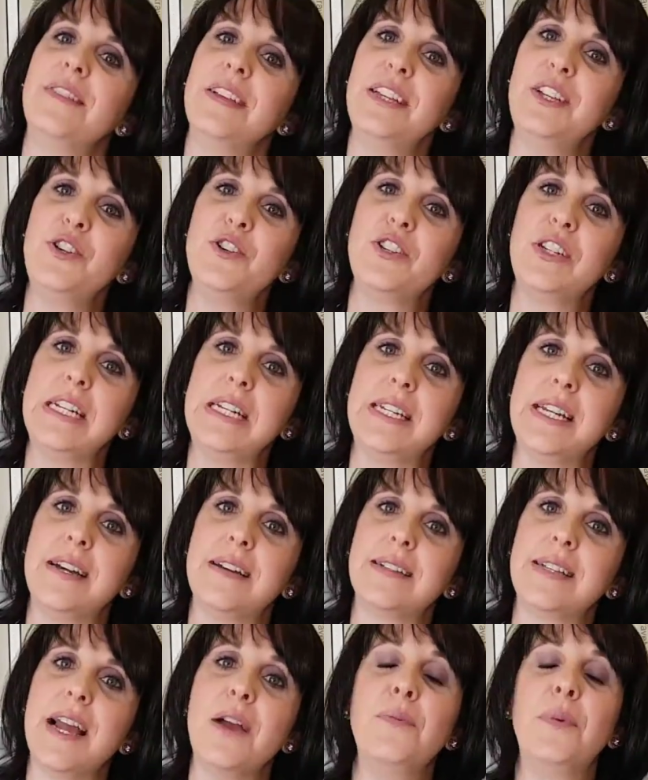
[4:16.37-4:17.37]
fill in your
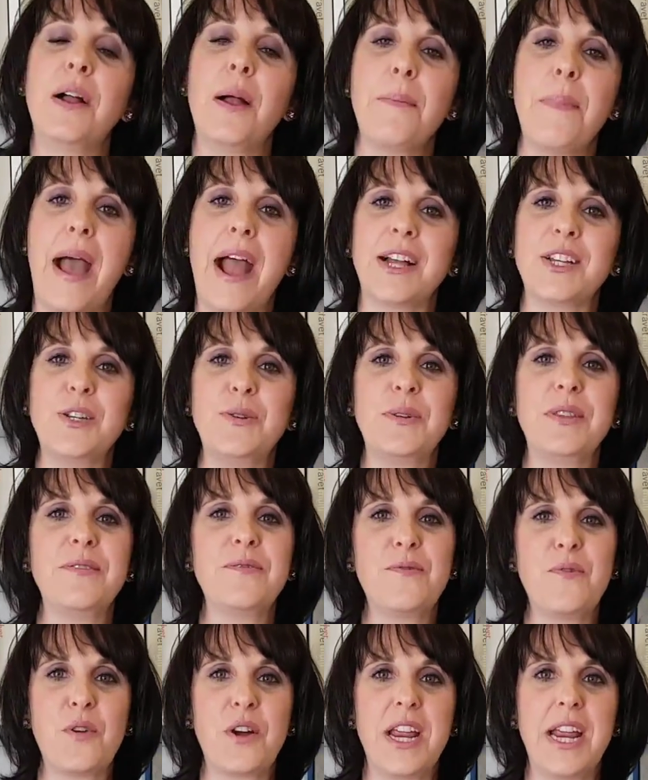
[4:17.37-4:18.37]
details, and we'll get back to you within
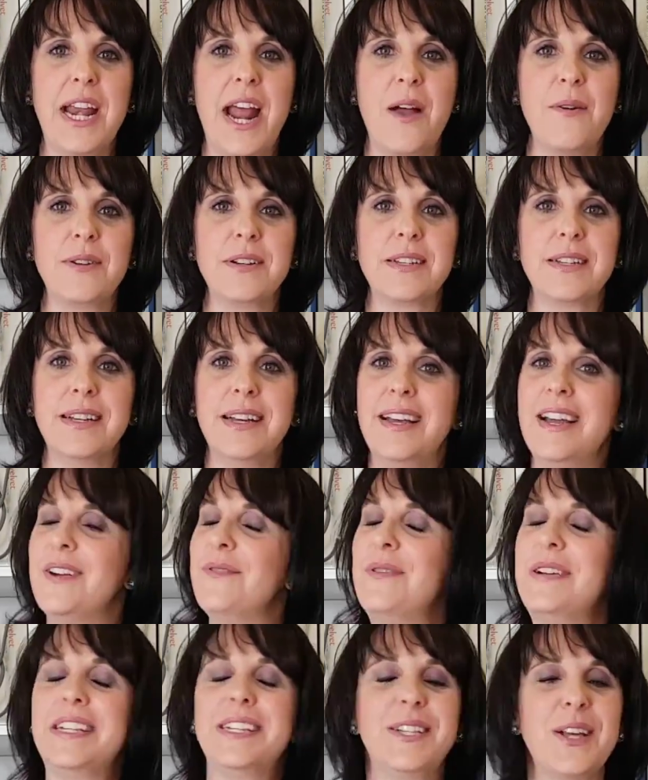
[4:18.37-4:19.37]
48 hours.
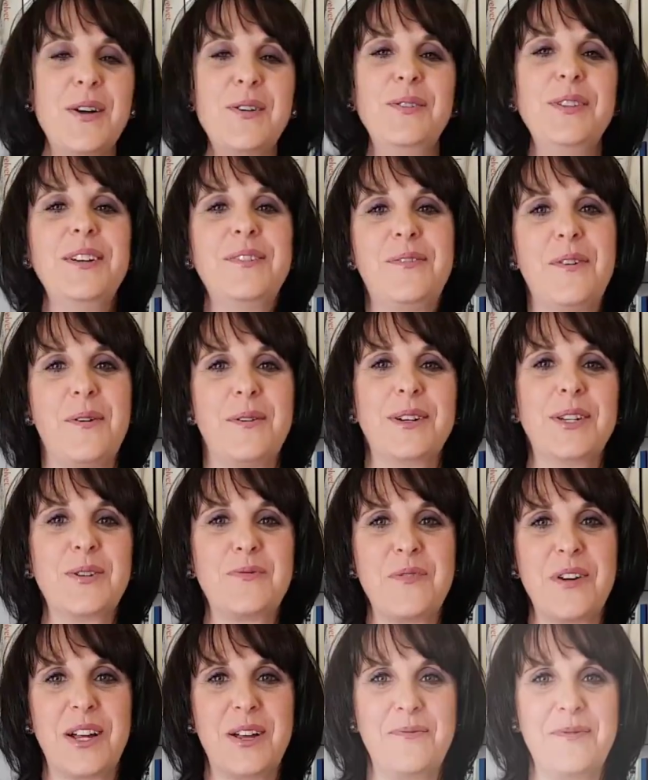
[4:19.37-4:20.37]
We so look forward to
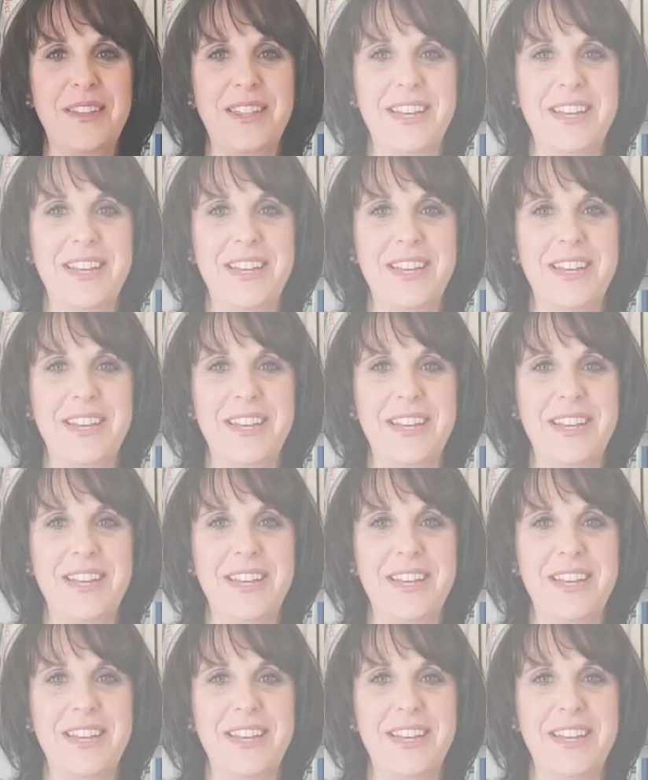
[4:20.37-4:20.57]
working